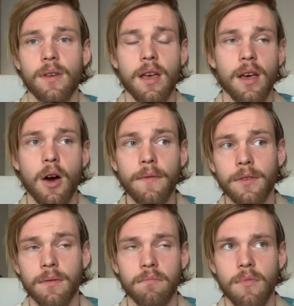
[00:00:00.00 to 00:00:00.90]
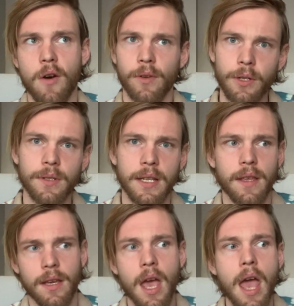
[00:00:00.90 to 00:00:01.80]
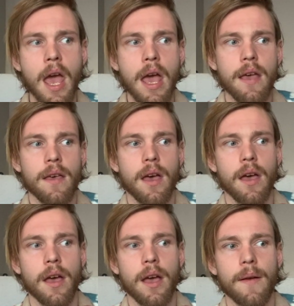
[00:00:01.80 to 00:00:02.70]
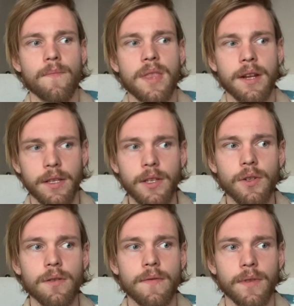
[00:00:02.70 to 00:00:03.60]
Often overlooked, I think, that a teacher